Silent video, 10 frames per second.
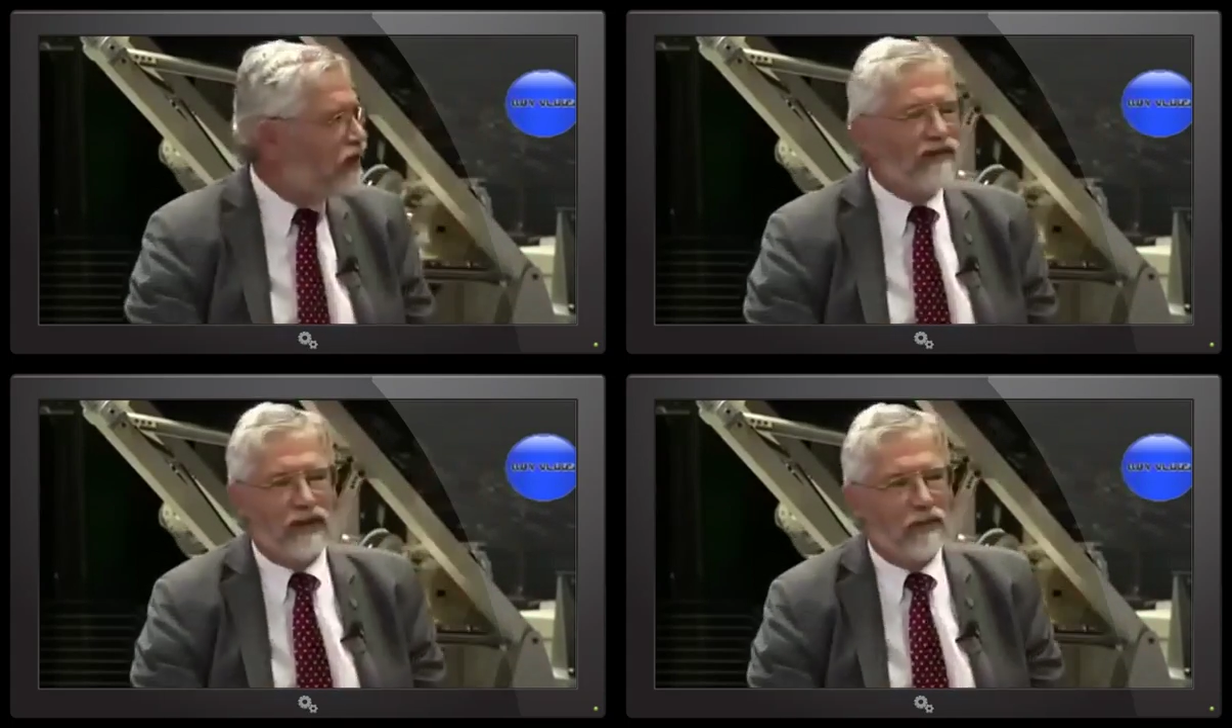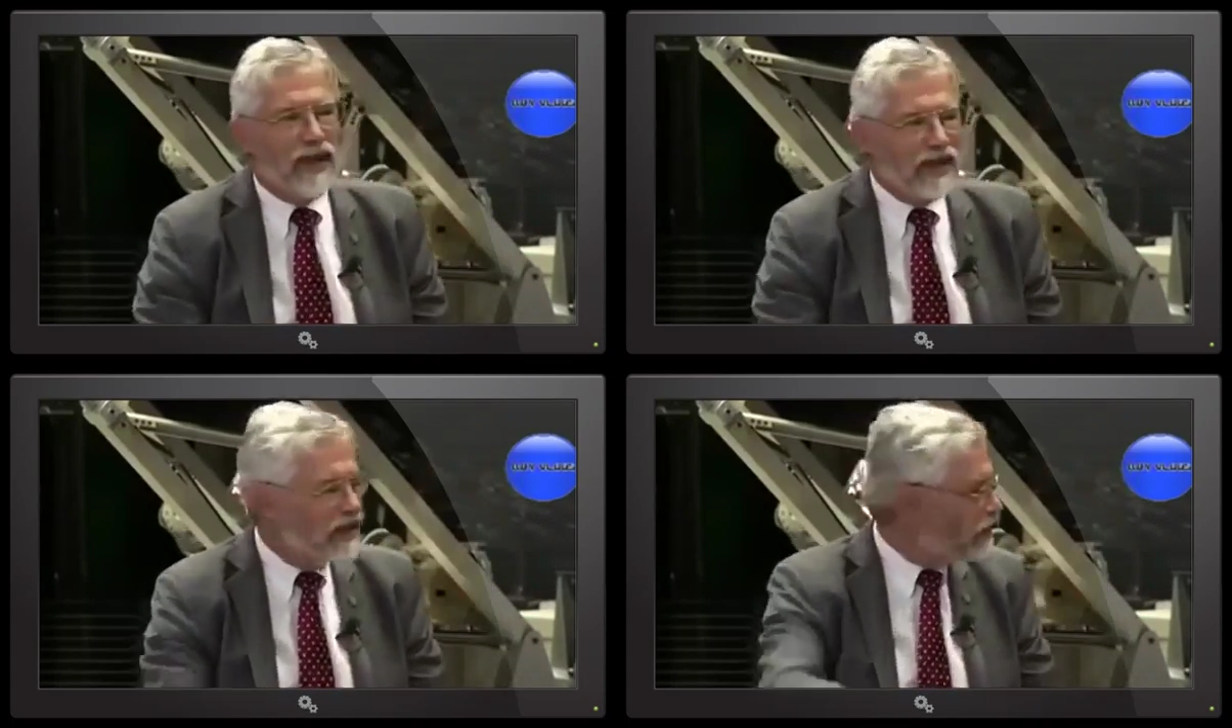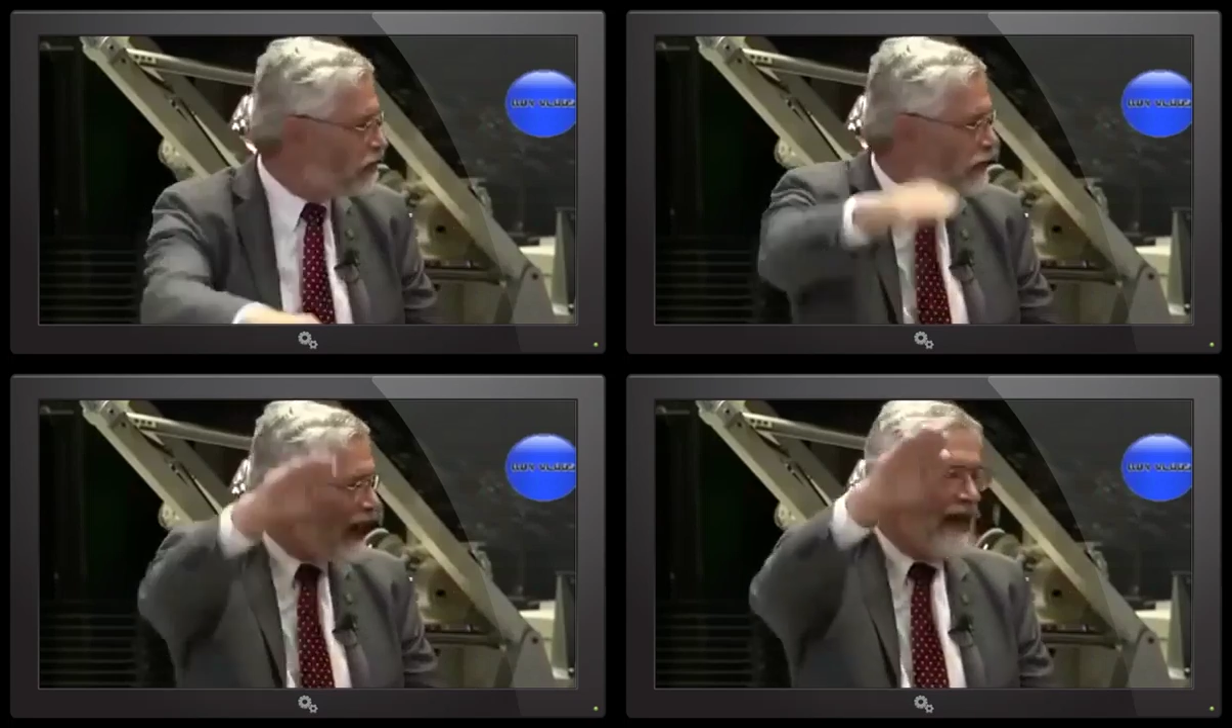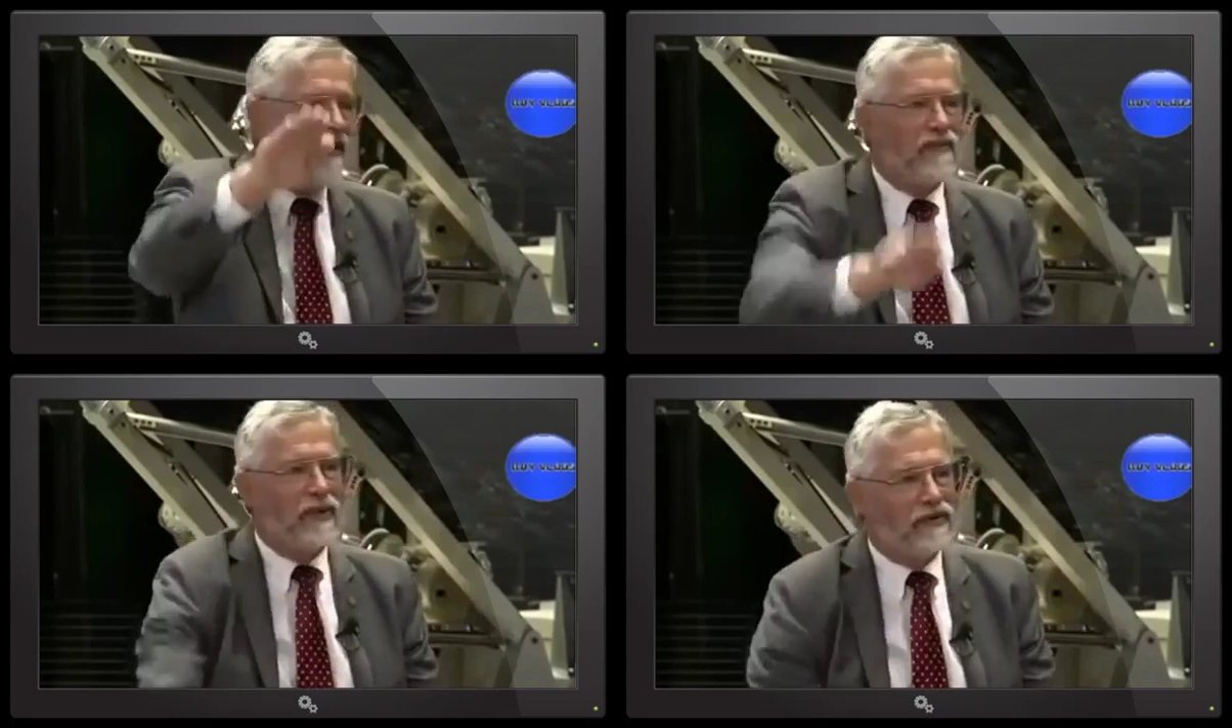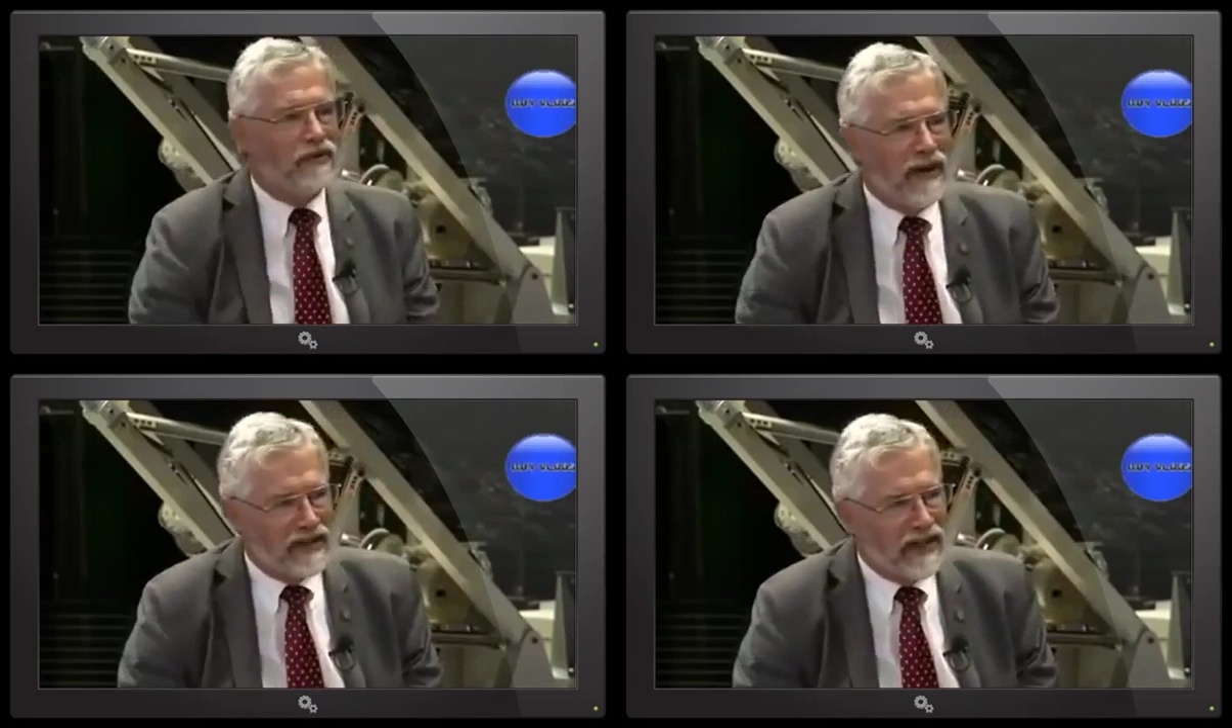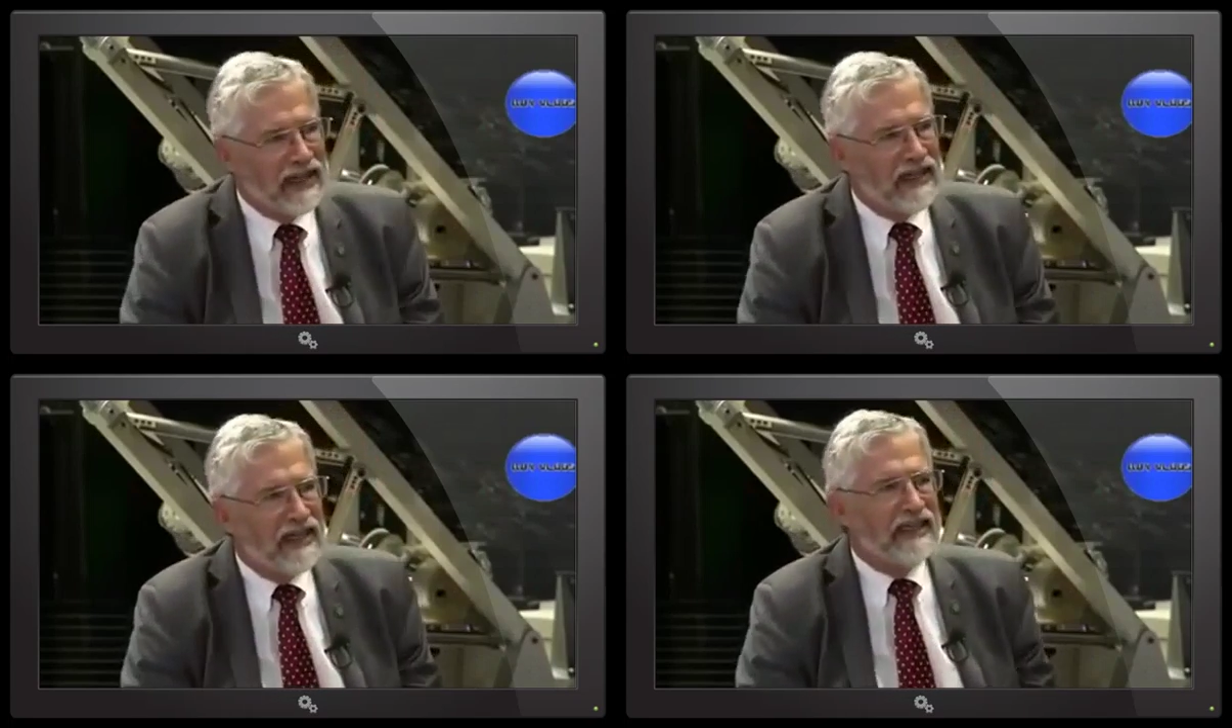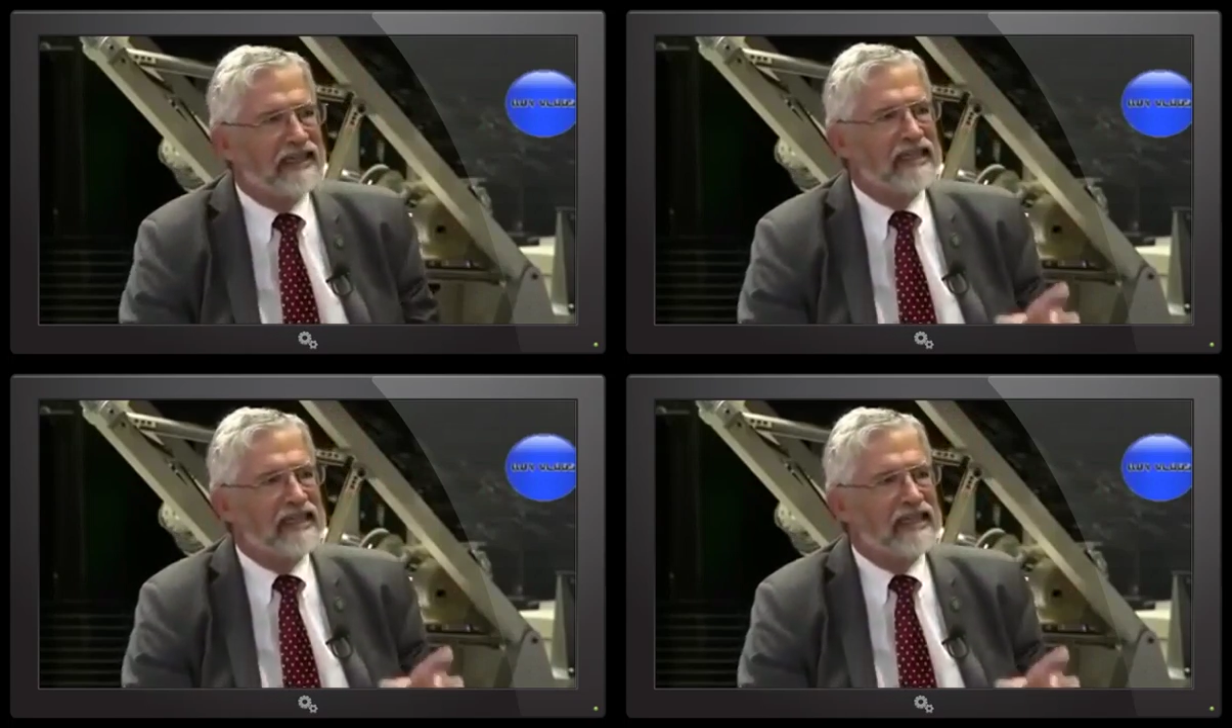lift all of your payloads back out of moon's gravity.